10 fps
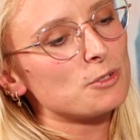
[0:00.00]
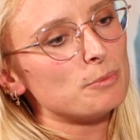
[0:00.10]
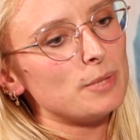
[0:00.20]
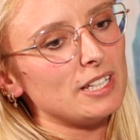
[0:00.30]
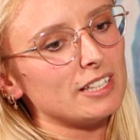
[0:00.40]
to
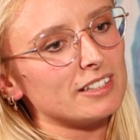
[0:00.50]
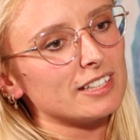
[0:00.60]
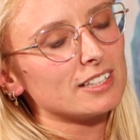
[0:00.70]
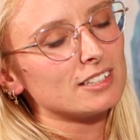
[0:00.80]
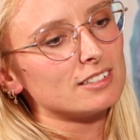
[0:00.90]
be
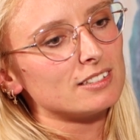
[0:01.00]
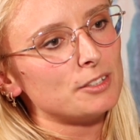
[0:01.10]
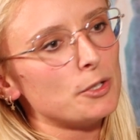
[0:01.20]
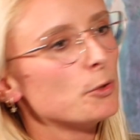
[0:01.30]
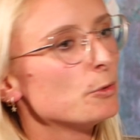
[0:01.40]
like
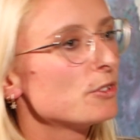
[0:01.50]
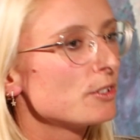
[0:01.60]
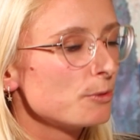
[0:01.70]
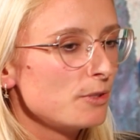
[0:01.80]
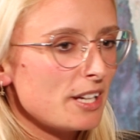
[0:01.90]
rude
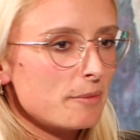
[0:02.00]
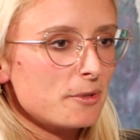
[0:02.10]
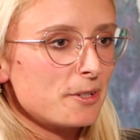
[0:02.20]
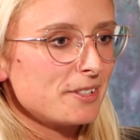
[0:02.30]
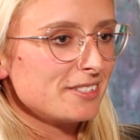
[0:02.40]
to them
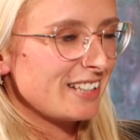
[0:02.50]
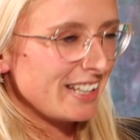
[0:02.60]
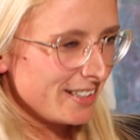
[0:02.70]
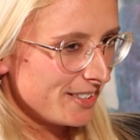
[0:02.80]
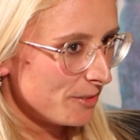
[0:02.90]
or
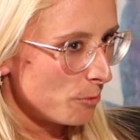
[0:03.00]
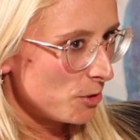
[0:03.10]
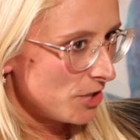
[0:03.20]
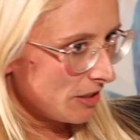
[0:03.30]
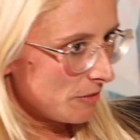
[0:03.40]
like
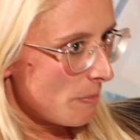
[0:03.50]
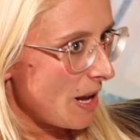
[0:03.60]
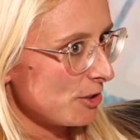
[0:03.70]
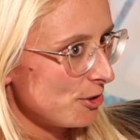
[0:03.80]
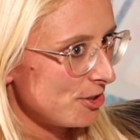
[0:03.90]
watching a
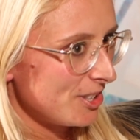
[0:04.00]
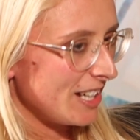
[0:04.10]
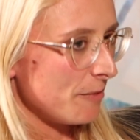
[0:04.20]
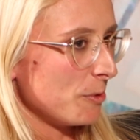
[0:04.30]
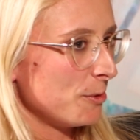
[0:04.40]
match.
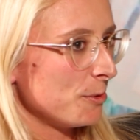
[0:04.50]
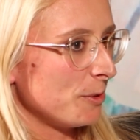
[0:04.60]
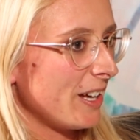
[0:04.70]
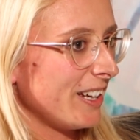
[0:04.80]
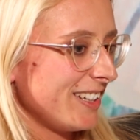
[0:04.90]
I want
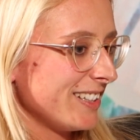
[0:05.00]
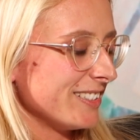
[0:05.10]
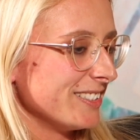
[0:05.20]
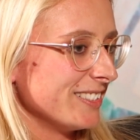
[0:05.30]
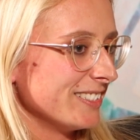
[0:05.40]
to like
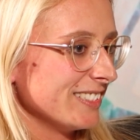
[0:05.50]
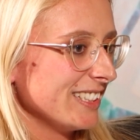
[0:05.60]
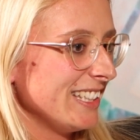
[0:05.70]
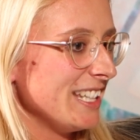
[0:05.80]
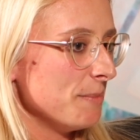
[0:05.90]

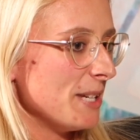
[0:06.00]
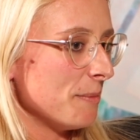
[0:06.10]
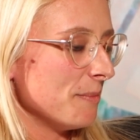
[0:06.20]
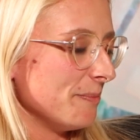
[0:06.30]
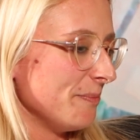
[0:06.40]
keep
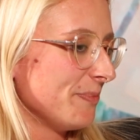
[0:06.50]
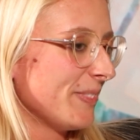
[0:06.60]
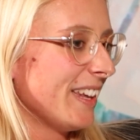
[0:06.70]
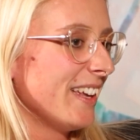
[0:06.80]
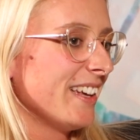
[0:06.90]
them
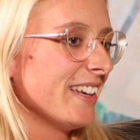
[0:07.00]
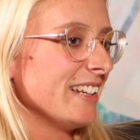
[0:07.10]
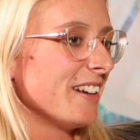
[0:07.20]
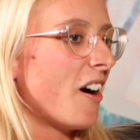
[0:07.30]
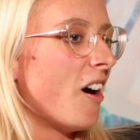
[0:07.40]

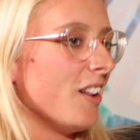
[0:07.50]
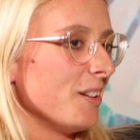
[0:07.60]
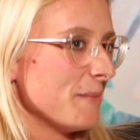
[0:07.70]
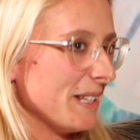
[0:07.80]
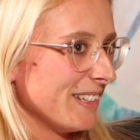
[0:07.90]
in
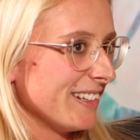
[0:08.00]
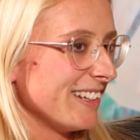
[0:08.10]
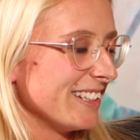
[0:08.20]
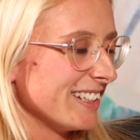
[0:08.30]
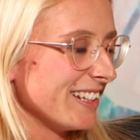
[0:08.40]
calm
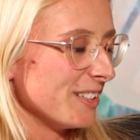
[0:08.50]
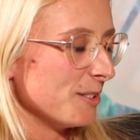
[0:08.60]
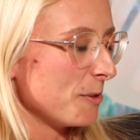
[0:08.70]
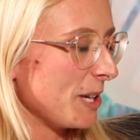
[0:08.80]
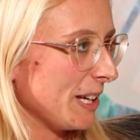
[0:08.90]

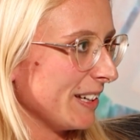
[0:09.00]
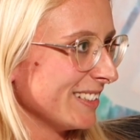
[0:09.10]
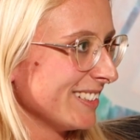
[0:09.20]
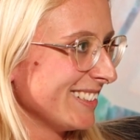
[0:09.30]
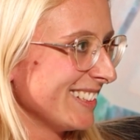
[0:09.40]
and
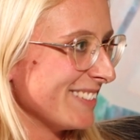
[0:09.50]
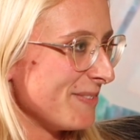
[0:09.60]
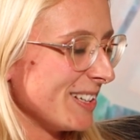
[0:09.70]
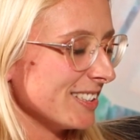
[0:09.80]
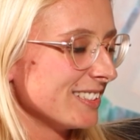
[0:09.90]
looking,
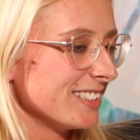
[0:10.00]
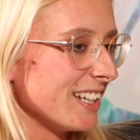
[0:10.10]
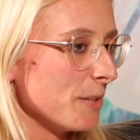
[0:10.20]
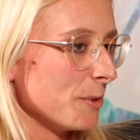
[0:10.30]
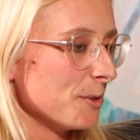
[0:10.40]
but
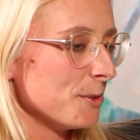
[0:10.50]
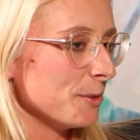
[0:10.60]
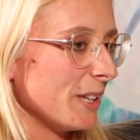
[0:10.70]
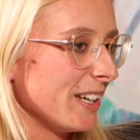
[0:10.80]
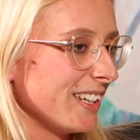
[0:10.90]
I want
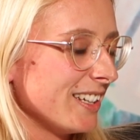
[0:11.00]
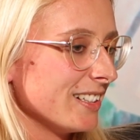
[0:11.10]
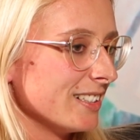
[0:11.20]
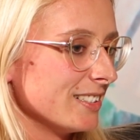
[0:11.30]
to like